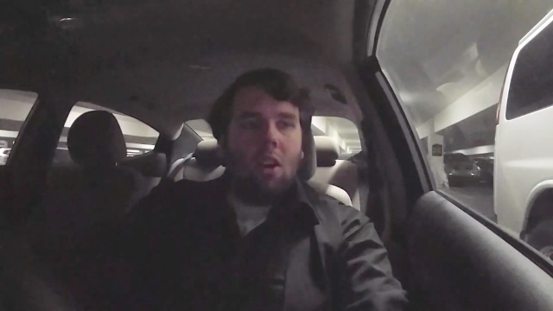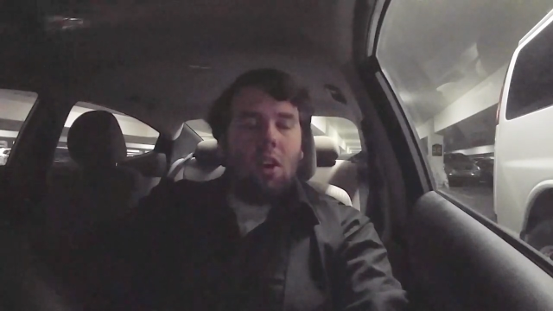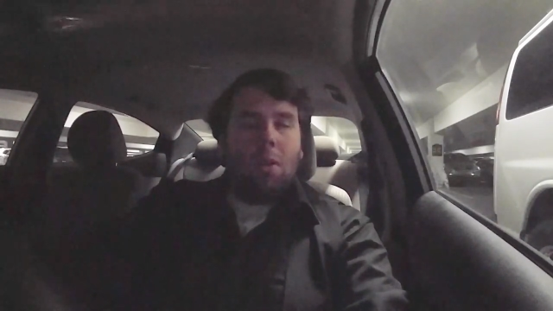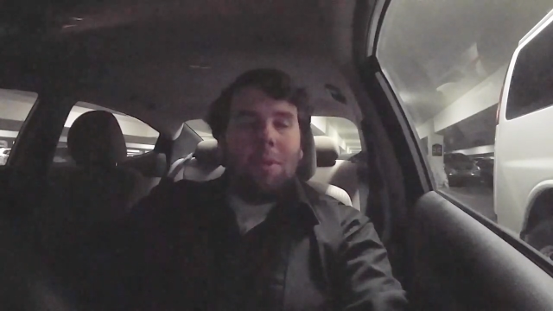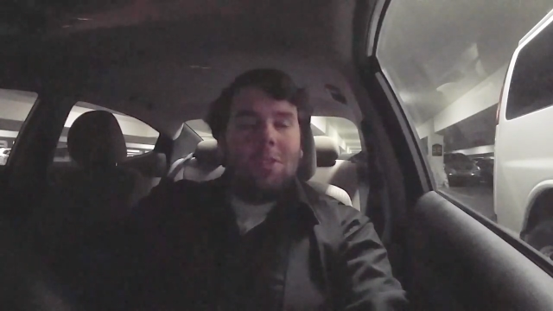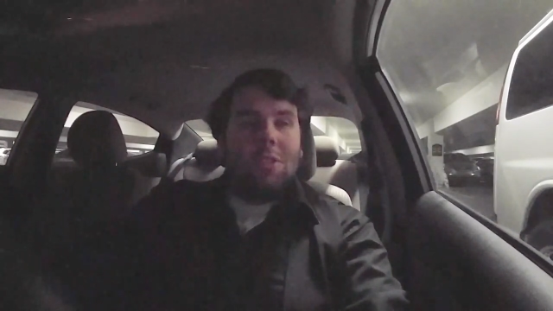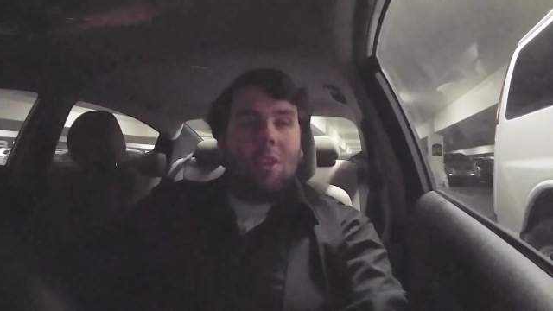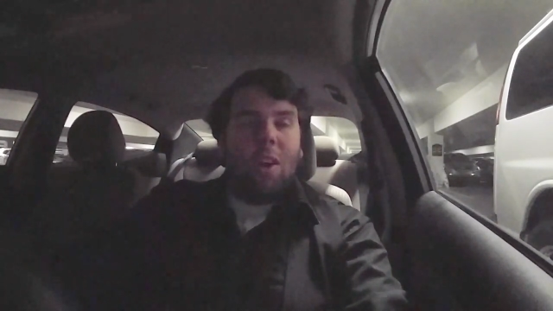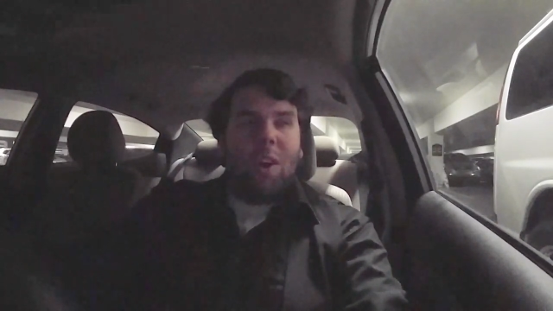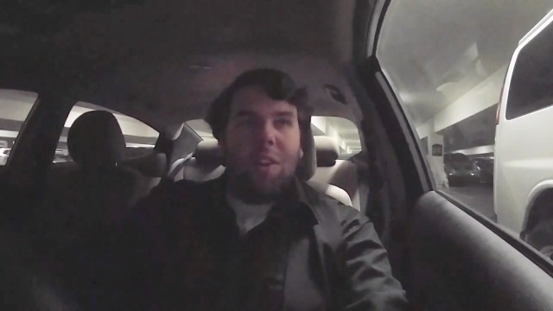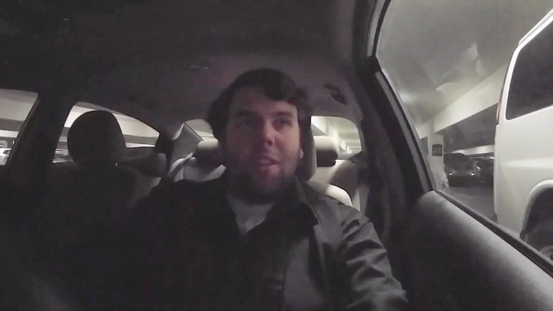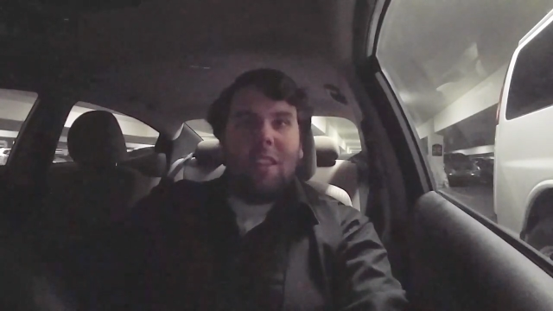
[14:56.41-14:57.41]
almost
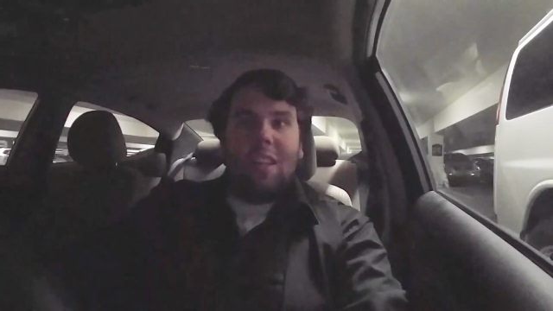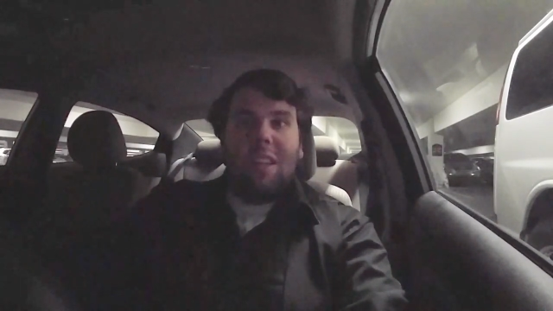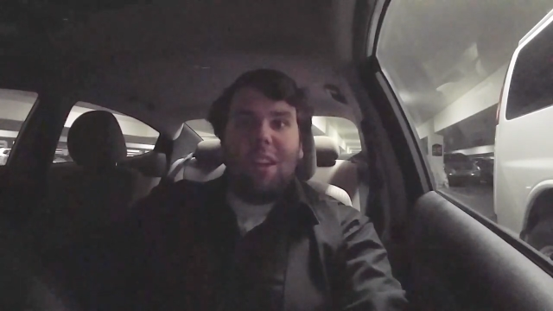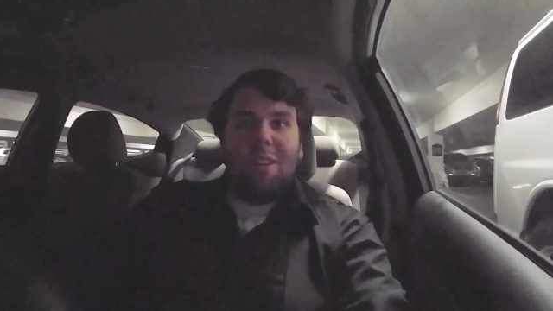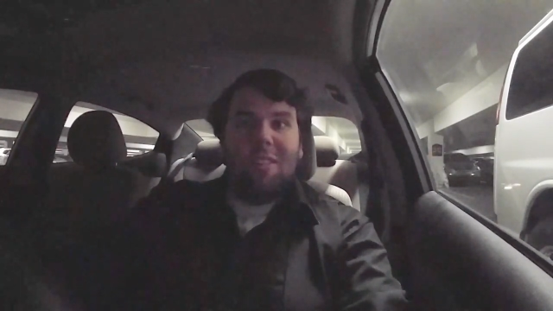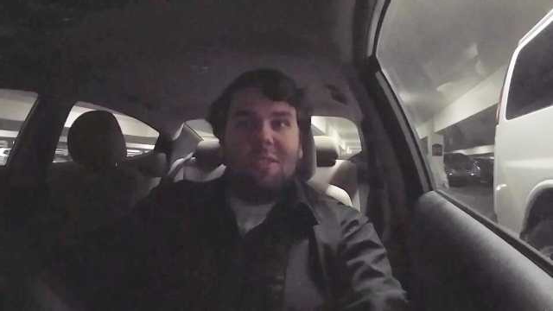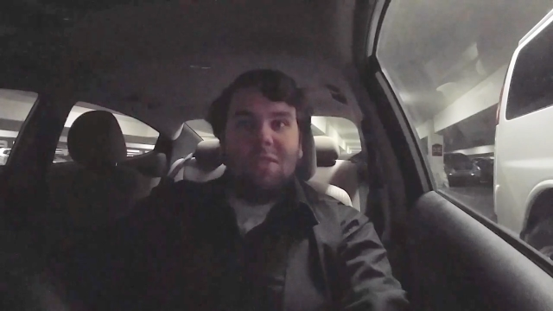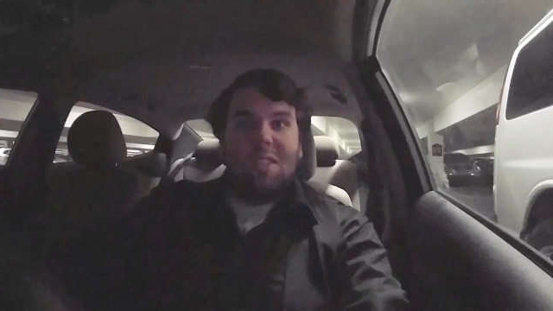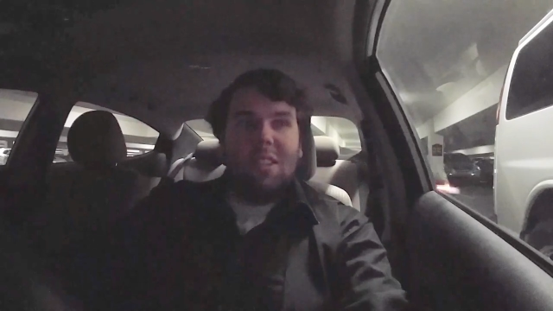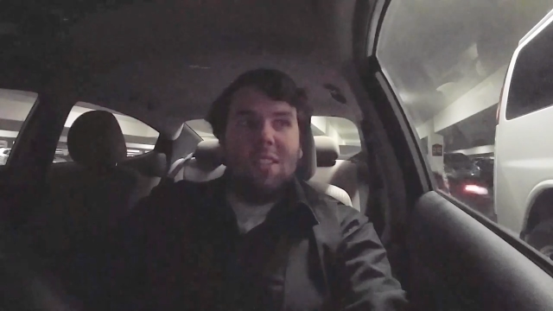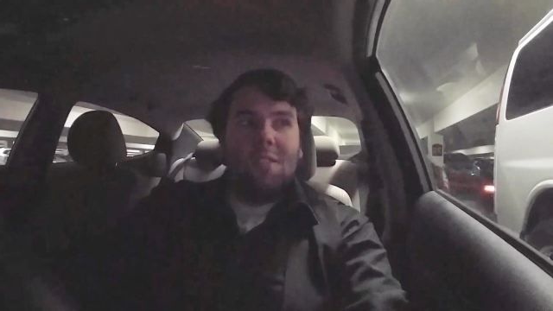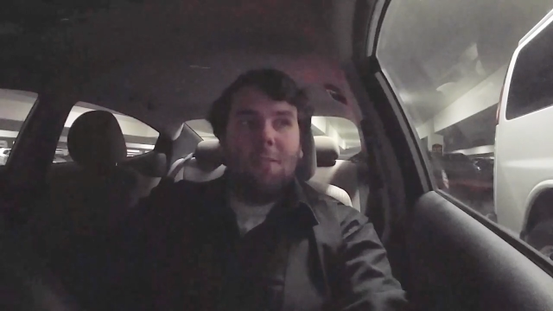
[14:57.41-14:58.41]
all the characters
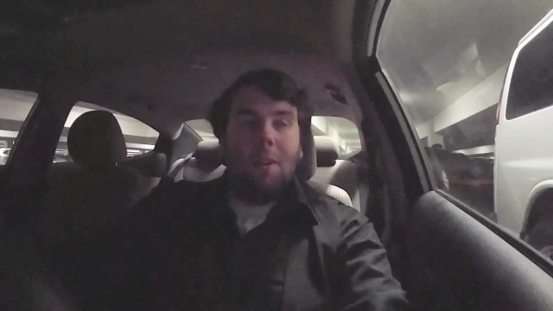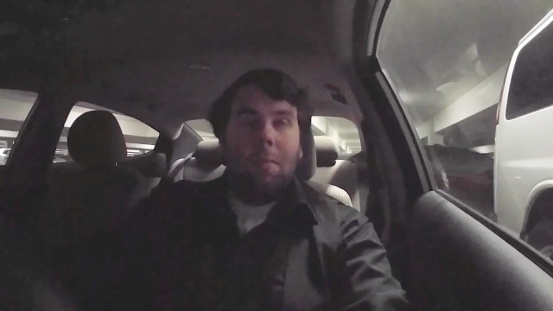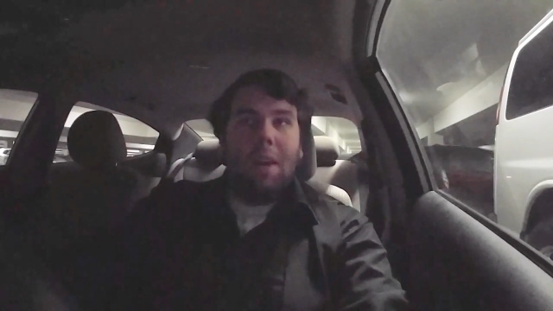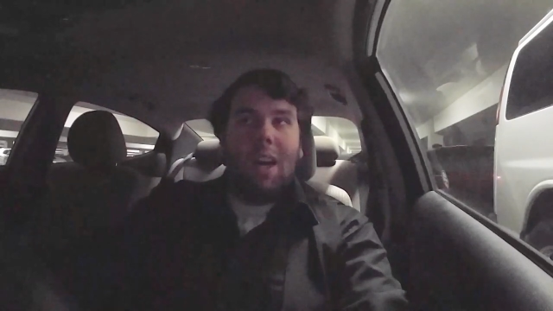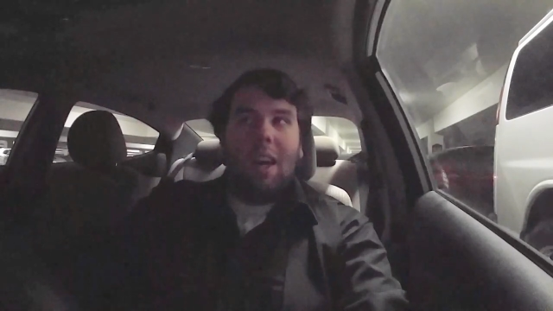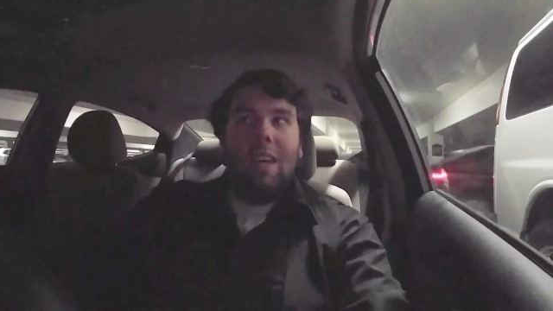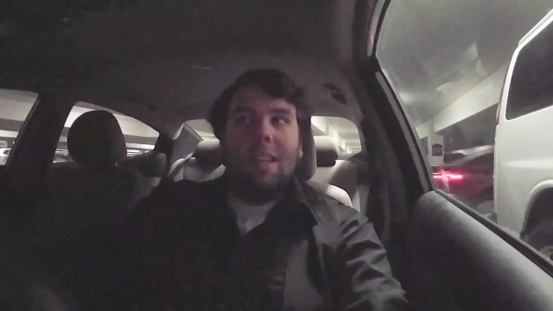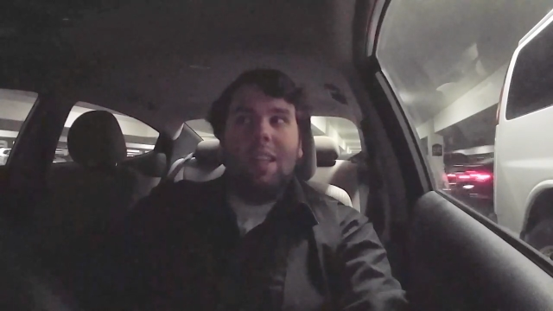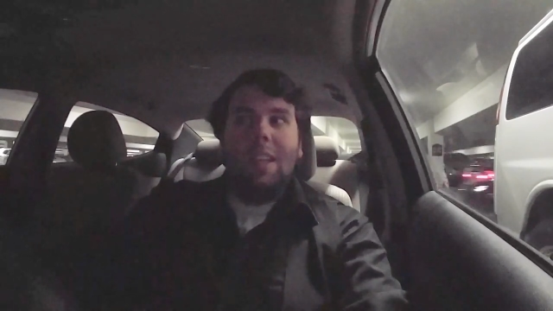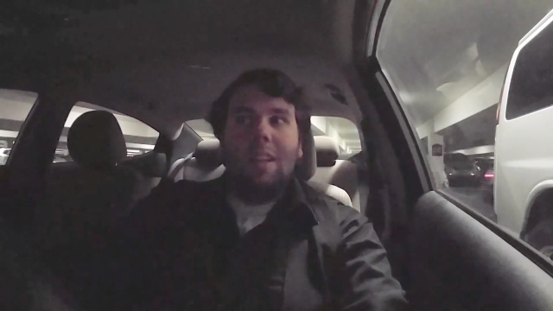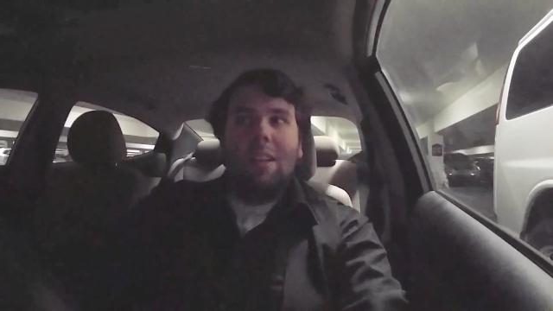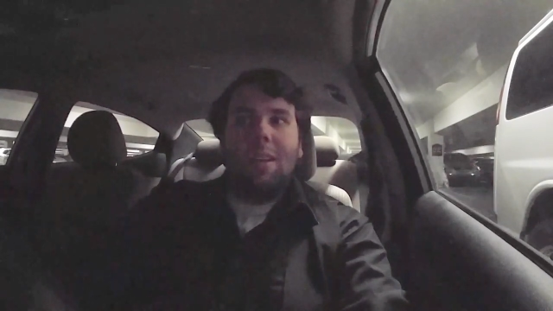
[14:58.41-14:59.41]
in this film I
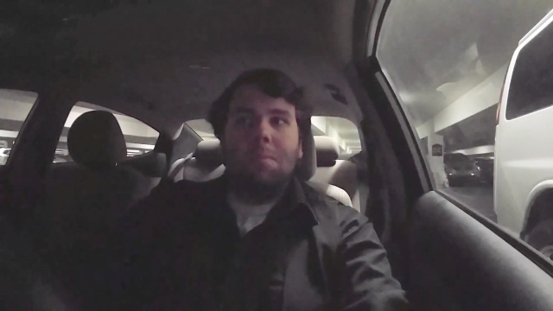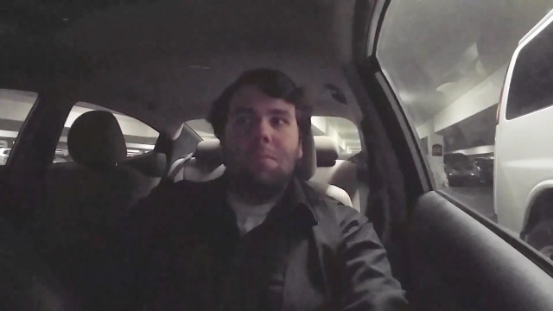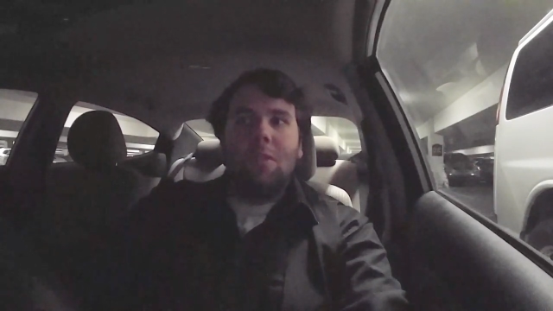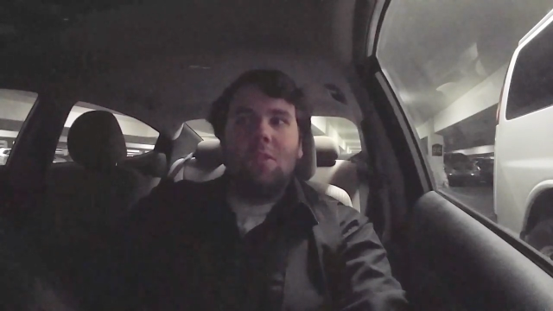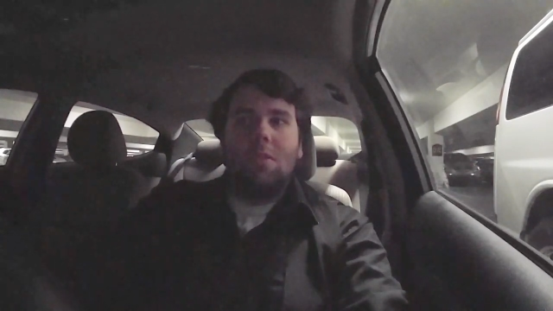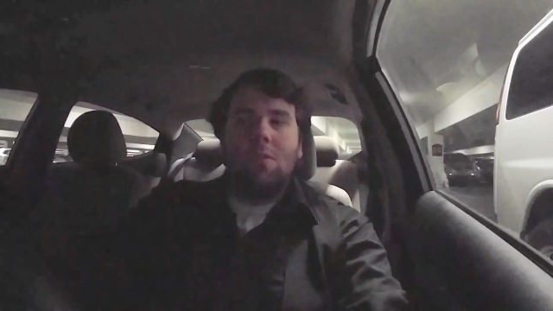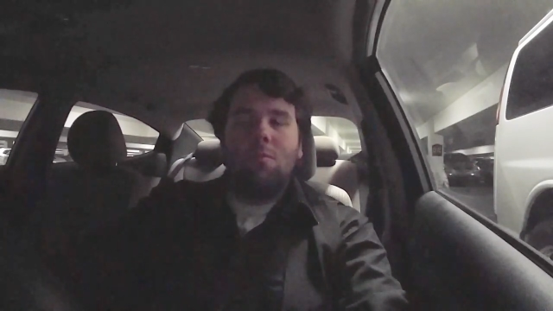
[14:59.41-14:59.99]
ended up just